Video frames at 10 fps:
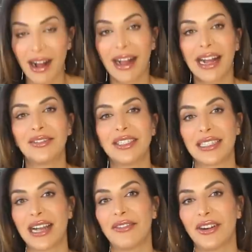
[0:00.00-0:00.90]
I have
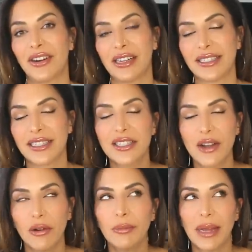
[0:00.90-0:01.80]
discovered
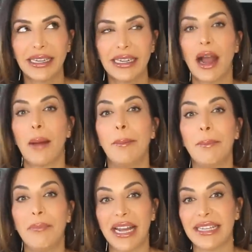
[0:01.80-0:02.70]
so many
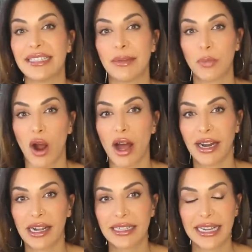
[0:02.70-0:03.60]
amazing
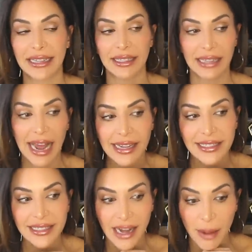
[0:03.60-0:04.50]
products in the
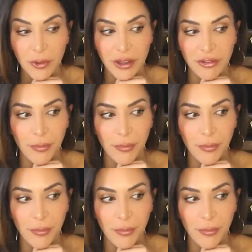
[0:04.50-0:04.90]
last couple of